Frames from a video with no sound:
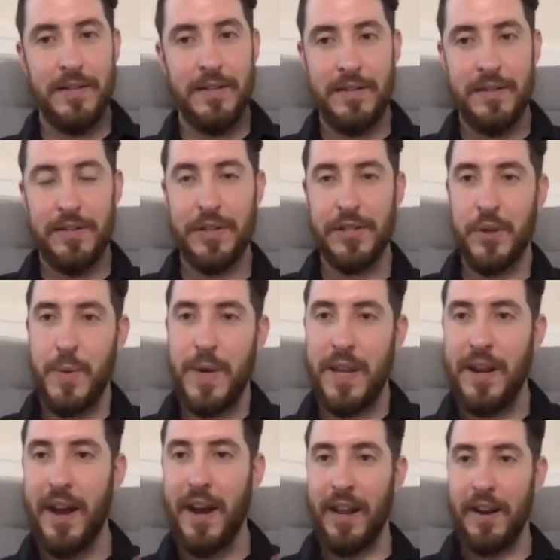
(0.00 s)
Just so we
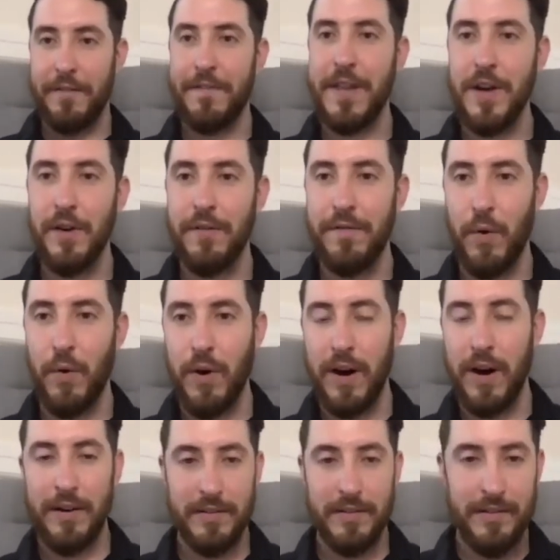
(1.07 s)
can kind of get a feel
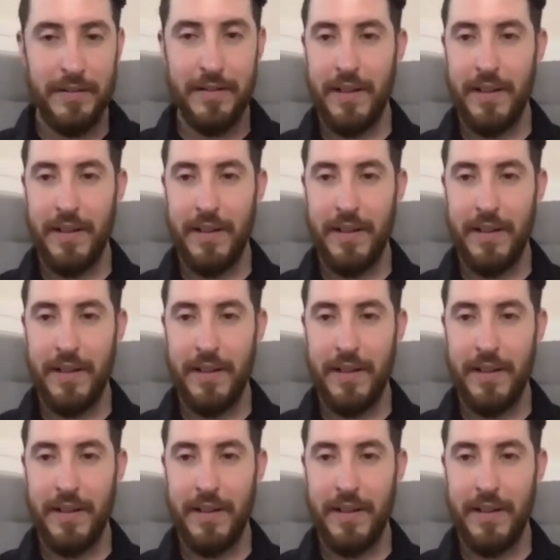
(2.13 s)
for